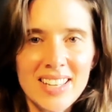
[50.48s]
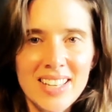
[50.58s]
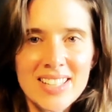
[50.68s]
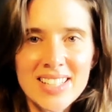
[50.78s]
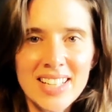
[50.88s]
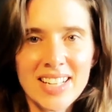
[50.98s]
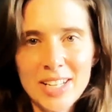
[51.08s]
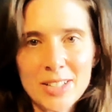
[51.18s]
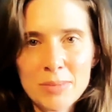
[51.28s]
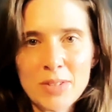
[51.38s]
isn't going to
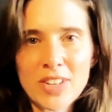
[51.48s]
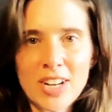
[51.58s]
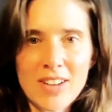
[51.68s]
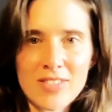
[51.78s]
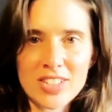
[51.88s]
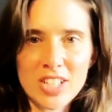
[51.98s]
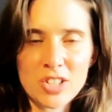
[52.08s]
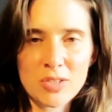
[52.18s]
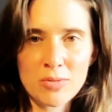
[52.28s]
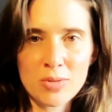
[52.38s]
help move the
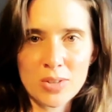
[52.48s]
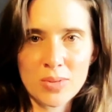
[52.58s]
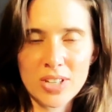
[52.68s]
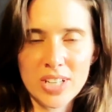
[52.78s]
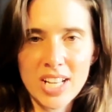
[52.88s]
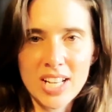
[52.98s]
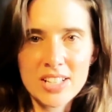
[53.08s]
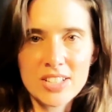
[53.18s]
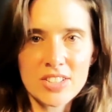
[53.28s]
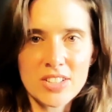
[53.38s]
conversation forward.
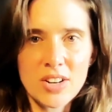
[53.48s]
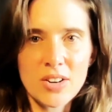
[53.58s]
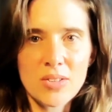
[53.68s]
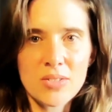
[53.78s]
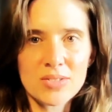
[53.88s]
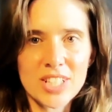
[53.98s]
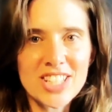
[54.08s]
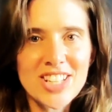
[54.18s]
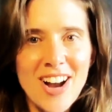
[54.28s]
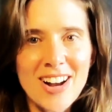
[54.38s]
So
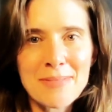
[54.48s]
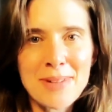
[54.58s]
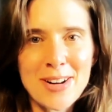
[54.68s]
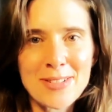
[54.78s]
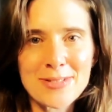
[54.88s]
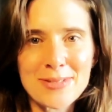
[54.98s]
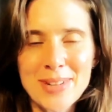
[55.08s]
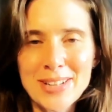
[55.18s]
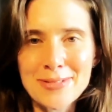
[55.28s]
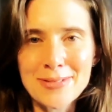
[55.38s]
let's talk about
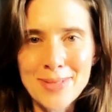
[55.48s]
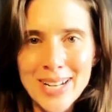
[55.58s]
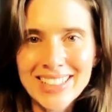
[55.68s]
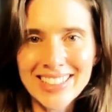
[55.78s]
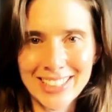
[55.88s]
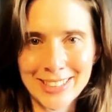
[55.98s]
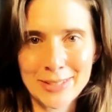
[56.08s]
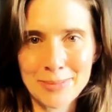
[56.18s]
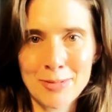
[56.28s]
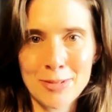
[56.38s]
what will
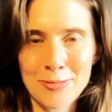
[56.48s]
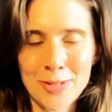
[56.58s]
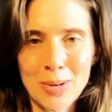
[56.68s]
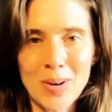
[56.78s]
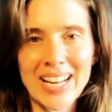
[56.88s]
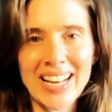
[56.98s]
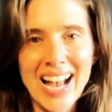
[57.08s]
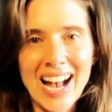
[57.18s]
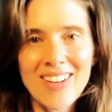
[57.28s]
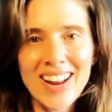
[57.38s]
help move it forward and
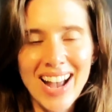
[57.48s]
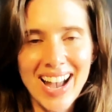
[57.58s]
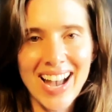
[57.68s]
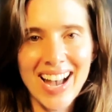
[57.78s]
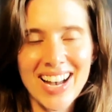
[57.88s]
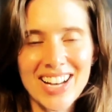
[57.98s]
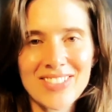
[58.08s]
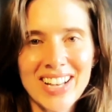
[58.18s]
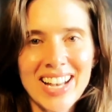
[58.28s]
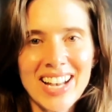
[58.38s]
how to have
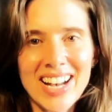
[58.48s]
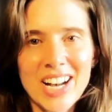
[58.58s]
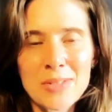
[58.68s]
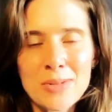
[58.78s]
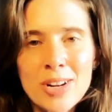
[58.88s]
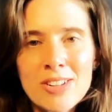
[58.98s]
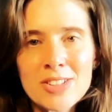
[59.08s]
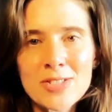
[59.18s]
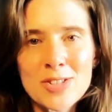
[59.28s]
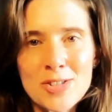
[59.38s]
a real
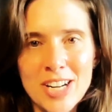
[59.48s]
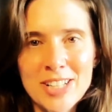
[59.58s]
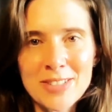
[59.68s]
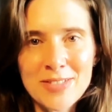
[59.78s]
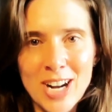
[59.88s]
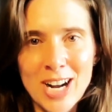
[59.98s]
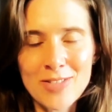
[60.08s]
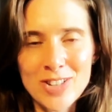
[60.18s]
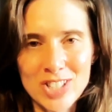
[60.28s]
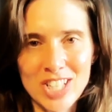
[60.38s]
constructive
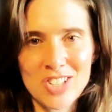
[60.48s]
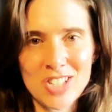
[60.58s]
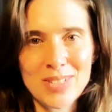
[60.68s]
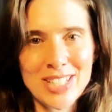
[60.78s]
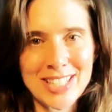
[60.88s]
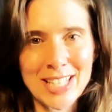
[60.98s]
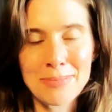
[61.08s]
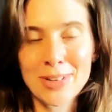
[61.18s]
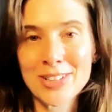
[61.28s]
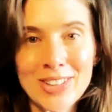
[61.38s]
conversation with
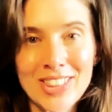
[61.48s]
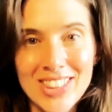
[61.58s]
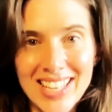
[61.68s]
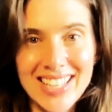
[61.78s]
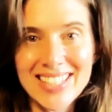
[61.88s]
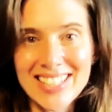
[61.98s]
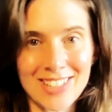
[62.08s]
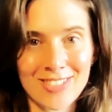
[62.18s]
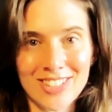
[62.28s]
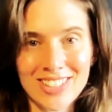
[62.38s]
someone thinks
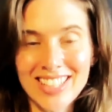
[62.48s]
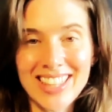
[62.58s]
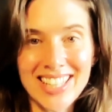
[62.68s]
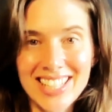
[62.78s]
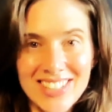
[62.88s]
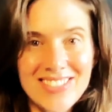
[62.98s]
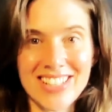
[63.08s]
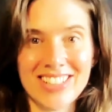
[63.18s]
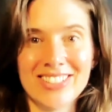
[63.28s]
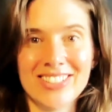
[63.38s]
differently than you
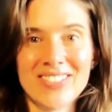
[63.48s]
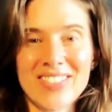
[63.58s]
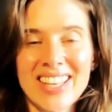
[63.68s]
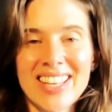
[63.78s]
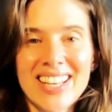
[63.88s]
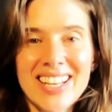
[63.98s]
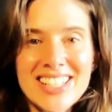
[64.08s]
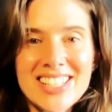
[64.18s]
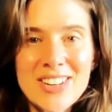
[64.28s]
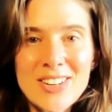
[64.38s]
do.
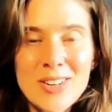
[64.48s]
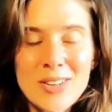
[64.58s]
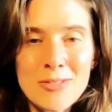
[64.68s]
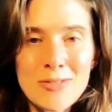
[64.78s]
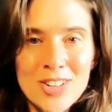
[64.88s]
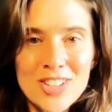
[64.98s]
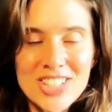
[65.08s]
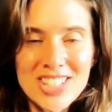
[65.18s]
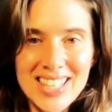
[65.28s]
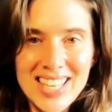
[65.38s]
So
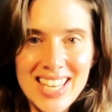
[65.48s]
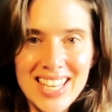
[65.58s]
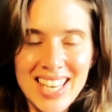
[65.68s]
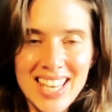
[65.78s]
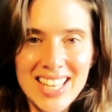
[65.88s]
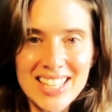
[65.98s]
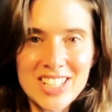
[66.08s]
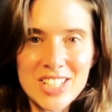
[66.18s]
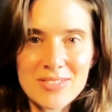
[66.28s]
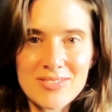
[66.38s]
first thing
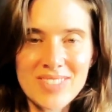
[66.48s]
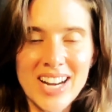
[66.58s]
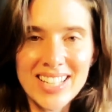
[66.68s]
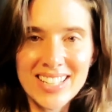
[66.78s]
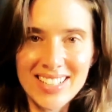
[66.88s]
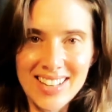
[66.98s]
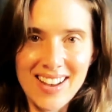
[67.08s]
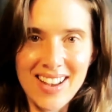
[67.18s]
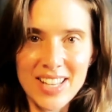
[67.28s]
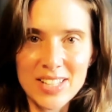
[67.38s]
is to
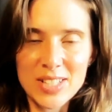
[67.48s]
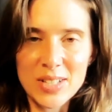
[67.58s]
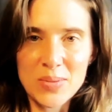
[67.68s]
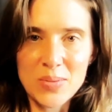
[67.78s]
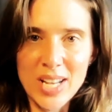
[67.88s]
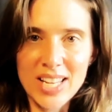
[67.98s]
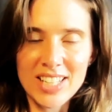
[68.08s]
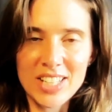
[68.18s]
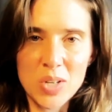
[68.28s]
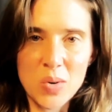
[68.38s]
recognize when
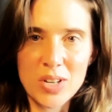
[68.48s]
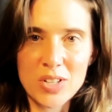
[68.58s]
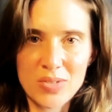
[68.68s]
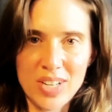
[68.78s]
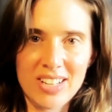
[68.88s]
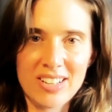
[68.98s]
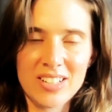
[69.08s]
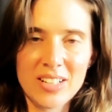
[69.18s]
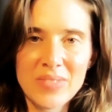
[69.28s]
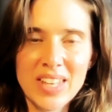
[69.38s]
you're
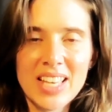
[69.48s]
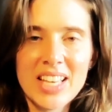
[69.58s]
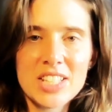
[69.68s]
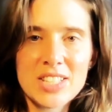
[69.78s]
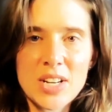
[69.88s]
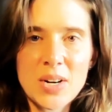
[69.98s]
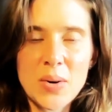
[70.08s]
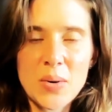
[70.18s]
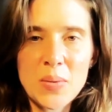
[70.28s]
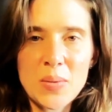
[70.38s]
triggered.
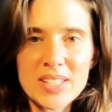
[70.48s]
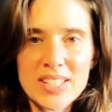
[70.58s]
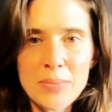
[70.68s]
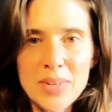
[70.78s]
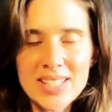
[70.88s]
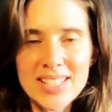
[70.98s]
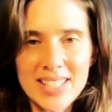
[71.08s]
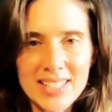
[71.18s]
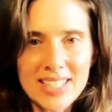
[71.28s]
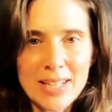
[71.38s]
So when someone
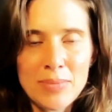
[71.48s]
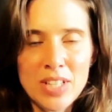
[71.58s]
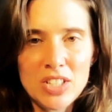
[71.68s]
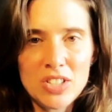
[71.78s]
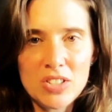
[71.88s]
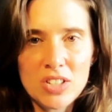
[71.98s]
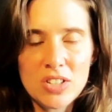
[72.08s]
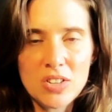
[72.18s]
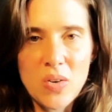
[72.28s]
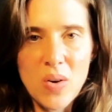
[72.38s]
says something to
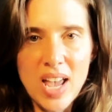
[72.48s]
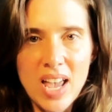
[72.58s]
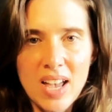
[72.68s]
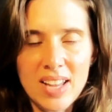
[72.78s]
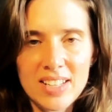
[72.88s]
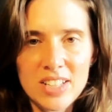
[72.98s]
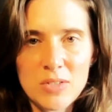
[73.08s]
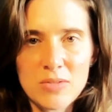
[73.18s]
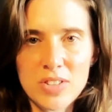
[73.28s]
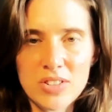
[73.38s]
you and you
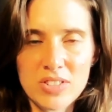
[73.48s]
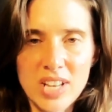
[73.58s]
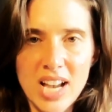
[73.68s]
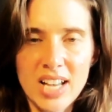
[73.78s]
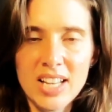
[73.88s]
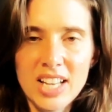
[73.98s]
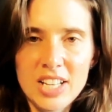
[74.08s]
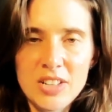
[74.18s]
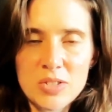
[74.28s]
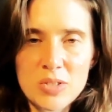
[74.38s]
feel that,
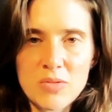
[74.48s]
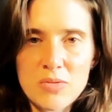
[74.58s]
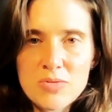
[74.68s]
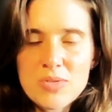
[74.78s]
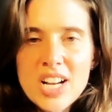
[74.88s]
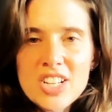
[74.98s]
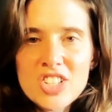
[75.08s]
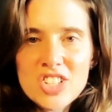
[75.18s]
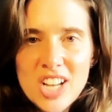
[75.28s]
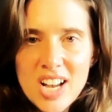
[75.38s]
sort of
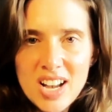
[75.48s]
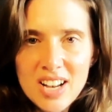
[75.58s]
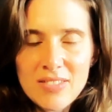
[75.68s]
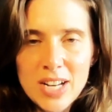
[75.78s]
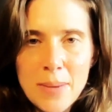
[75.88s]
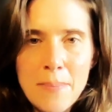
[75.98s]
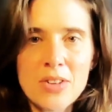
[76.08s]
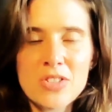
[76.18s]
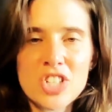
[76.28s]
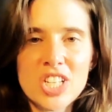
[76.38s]
rush of
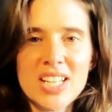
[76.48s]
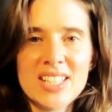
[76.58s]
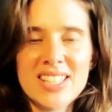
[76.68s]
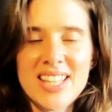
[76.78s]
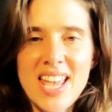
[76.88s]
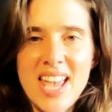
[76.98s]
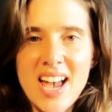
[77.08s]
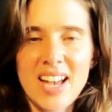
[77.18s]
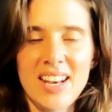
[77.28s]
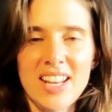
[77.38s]
emotions
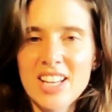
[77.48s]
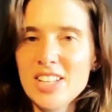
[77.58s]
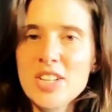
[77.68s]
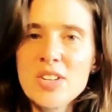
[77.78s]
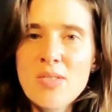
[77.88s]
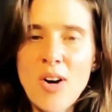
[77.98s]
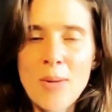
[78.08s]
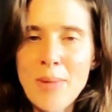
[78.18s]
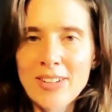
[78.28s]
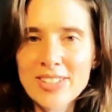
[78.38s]
and you are
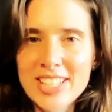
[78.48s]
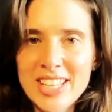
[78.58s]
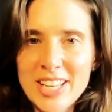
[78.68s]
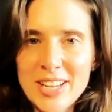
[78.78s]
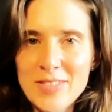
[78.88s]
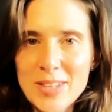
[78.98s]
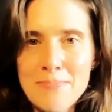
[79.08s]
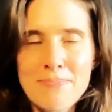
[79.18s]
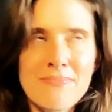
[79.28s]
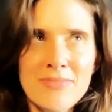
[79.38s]
about to give the
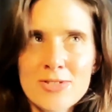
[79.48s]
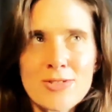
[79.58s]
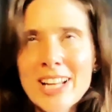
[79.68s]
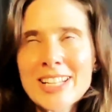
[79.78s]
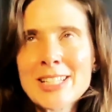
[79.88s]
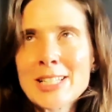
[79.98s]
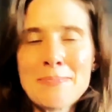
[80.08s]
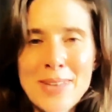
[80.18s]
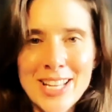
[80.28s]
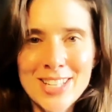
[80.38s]
greatest
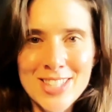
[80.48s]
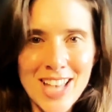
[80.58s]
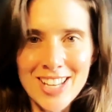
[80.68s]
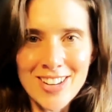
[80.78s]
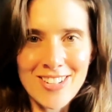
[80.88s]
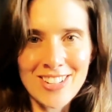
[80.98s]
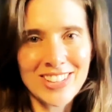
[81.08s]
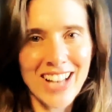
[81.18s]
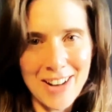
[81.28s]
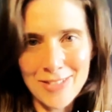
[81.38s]
speech that you'll
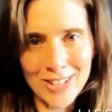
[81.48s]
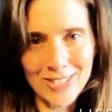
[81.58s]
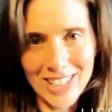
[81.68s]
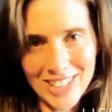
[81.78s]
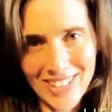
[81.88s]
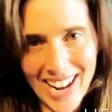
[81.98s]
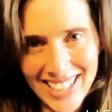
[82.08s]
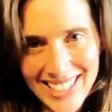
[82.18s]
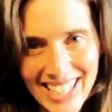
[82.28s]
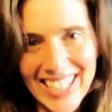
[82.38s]
ever regret.